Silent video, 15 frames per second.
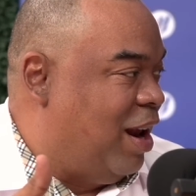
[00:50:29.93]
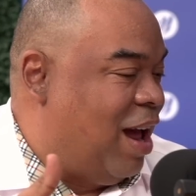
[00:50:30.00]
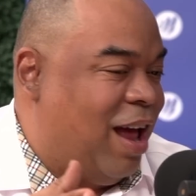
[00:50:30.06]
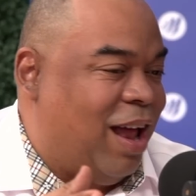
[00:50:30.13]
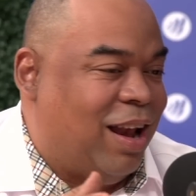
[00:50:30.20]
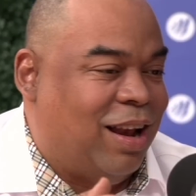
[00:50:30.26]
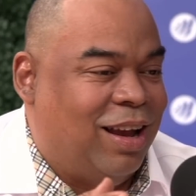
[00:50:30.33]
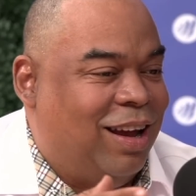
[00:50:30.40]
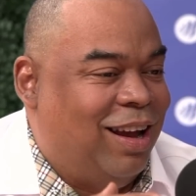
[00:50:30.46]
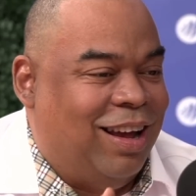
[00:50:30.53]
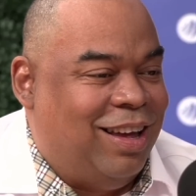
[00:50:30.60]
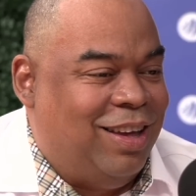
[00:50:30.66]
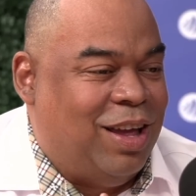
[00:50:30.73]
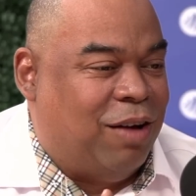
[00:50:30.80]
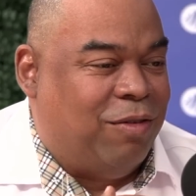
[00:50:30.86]
And
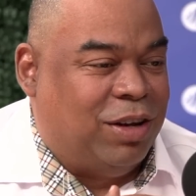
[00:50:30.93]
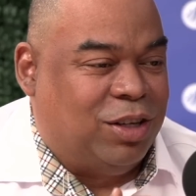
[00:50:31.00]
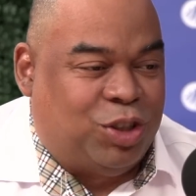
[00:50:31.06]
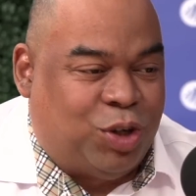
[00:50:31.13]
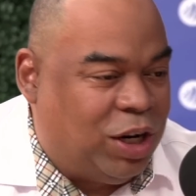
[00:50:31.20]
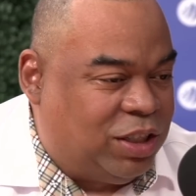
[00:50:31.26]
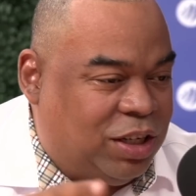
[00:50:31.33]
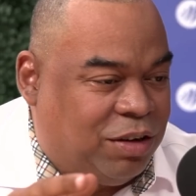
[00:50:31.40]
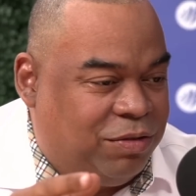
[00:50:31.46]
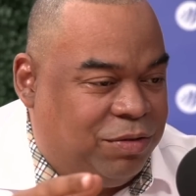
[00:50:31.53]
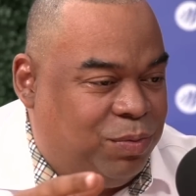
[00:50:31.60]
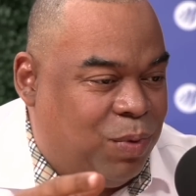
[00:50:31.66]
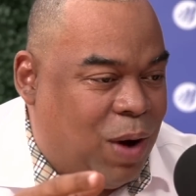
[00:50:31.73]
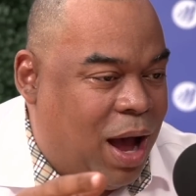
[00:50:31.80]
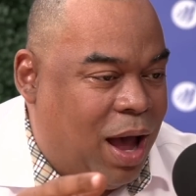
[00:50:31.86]
you have a stretch
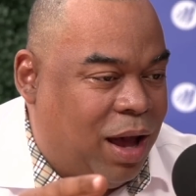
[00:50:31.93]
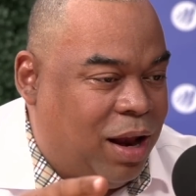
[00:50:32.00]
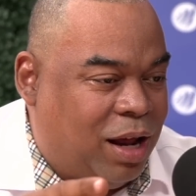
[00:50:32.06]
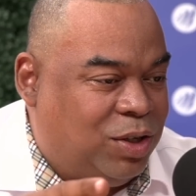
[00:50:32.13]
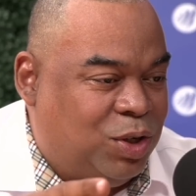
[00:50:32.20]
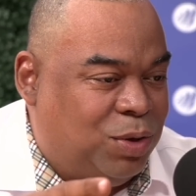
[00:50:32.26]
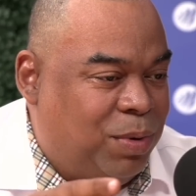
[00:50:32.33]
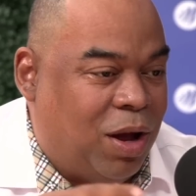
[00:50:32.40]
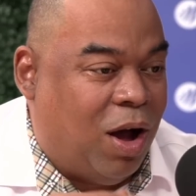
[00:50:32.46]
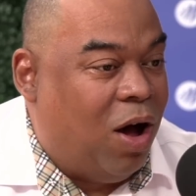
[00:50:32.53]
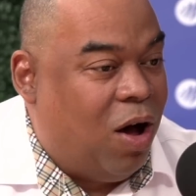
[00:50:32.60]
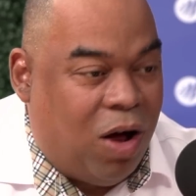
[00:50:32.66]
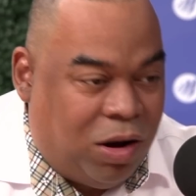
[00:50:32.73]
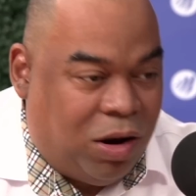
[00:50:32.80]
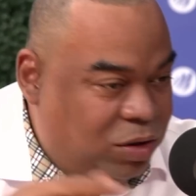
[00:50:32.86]
of wire that should be
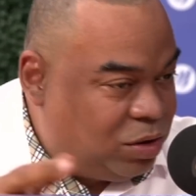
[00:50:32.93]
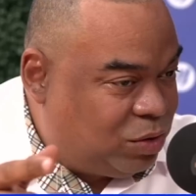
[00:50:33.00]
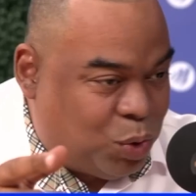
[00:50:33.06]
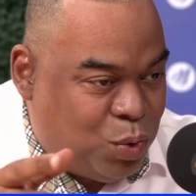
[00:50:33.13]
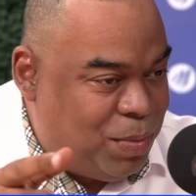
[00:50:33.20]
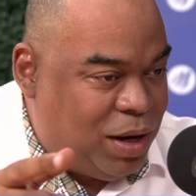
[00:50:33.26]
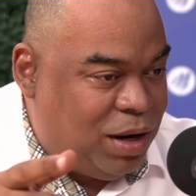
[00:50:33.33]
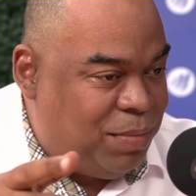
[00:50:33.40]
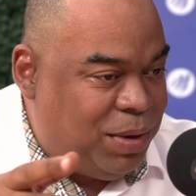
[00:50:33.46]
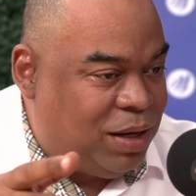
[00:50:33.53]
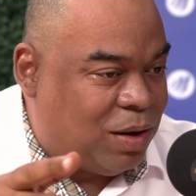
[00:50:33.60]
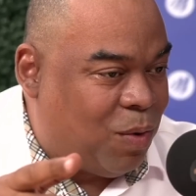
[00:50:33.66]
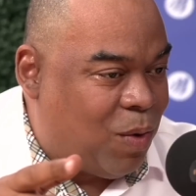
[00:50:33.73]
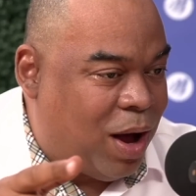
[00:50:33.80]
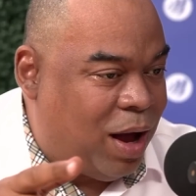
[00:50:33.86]
all 2
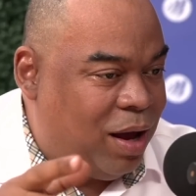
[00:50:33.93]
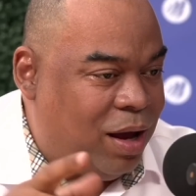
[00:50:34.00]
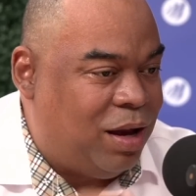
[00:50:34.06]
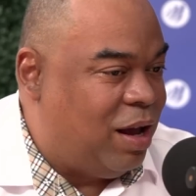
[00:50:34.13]
millimeter wire.